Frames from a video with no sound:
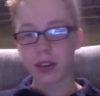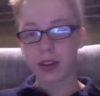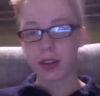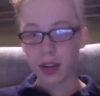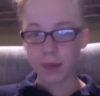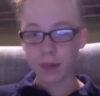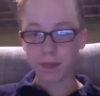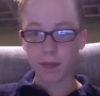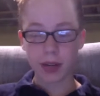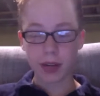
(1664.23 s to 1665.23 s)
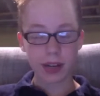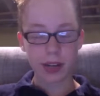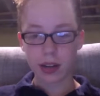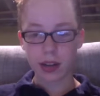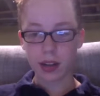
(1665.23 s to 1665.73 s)
But
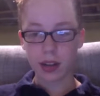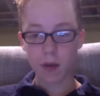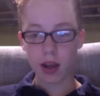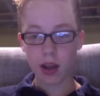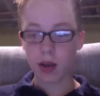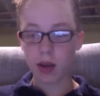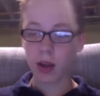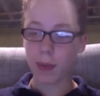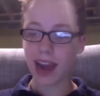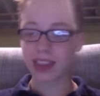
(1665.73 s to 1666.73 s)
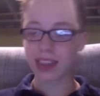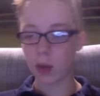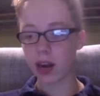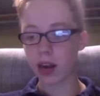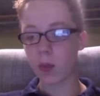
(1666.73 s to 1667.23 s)
I've back then
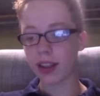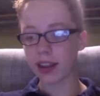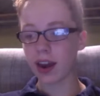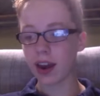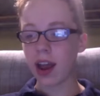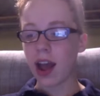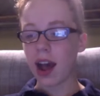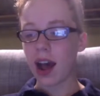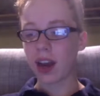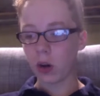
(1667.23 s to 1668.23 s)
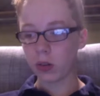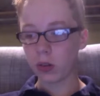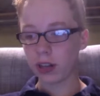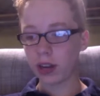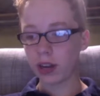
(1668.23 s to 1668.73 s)
when I went there, I
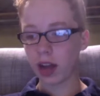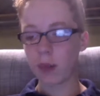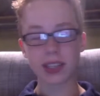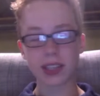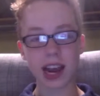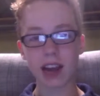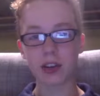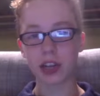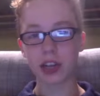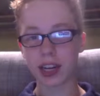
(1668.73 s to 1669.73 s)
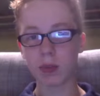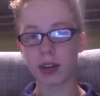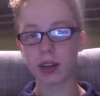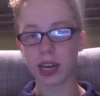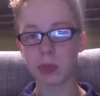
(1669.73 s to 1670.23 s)
was kind of a chicken when it
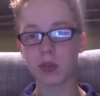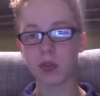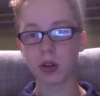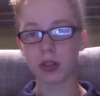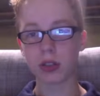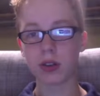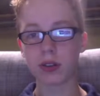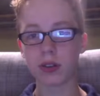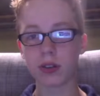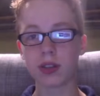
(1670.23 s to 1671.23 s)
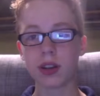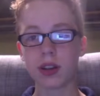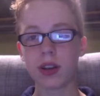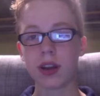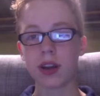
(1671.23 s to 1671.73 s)
came to roller coasters.
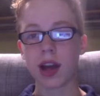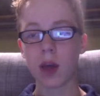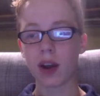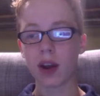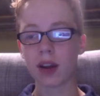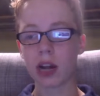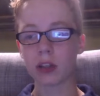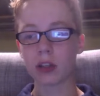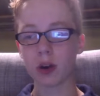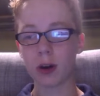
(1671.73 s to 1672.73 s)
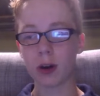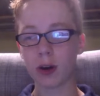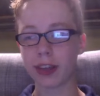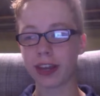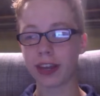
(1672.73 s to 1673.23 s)
I went on El Toro
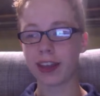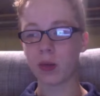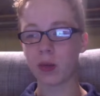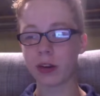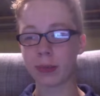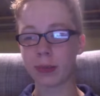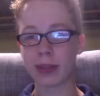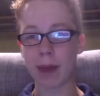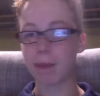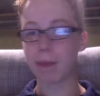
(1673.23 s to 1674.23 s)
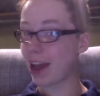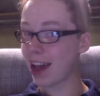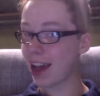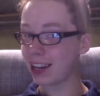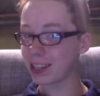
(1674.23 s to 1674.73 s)
thinking that it wouldn't be that
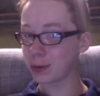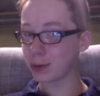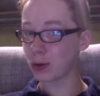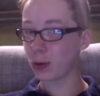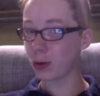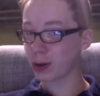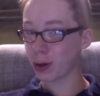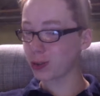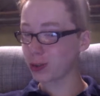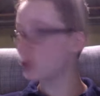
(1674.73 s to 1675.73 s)
bad because it was a wooden coaster.